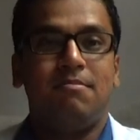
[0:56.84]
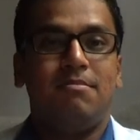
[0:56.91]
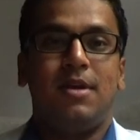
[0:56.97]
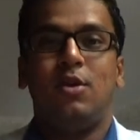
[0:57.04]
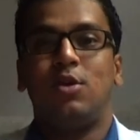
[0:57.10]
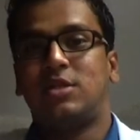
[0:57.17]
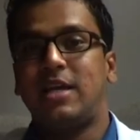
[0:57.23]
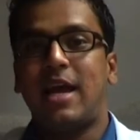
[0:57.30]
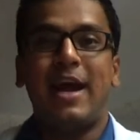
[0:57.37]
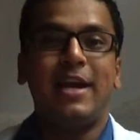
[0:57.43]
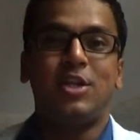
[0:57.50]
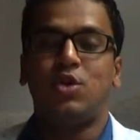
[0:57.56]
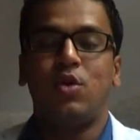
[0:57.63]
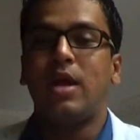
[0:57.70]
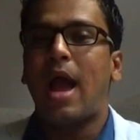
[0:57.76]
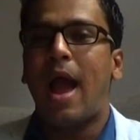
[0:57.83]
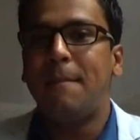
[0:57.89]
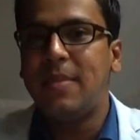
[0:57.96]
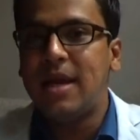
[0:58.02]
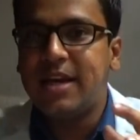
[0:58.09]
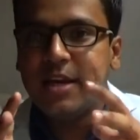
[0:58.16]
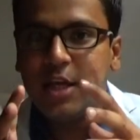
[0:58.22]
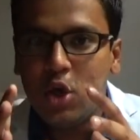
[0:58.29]
you know, sad story. I
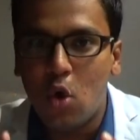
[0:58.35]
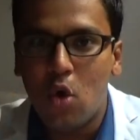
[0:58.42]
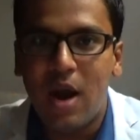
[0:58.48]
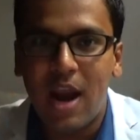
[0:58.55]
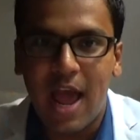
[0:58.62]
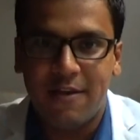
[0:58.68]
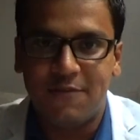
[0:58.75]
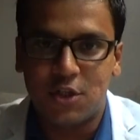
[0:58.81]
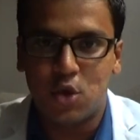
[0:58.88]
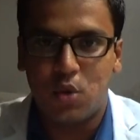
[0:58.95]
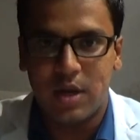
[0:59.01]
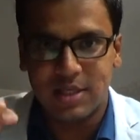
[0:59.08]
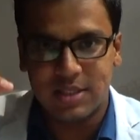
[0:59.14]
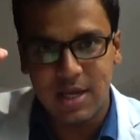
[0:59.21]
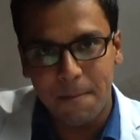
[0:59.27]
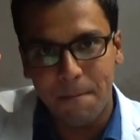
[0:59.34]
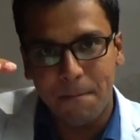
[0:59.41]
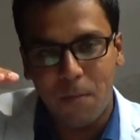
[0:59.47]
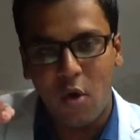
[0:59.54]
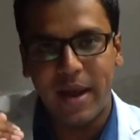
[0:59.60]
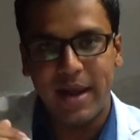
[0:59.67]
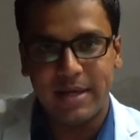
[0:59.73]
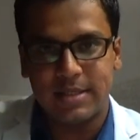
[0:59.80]
mean, your life story, some
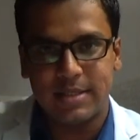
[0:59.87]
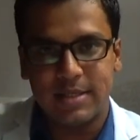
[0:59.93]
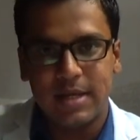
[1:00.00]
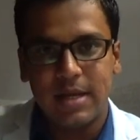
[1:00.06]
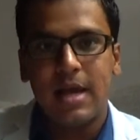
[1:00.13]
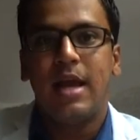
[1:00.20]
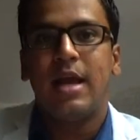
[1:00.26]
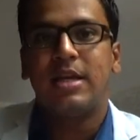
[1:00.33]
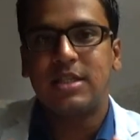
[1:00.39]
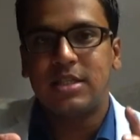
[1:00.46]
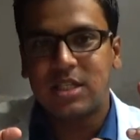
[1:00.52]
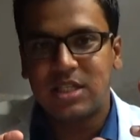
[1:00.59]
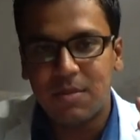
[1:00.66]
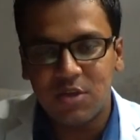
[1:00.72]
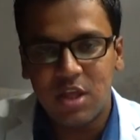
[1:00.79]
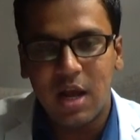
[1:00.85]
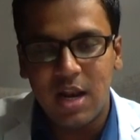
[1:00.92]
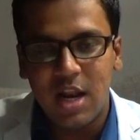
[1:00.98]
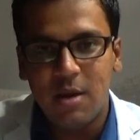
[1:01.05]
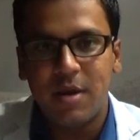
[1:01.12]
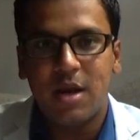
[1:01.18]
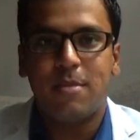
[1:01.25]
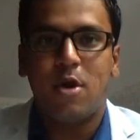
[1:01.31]
points, something, a little bit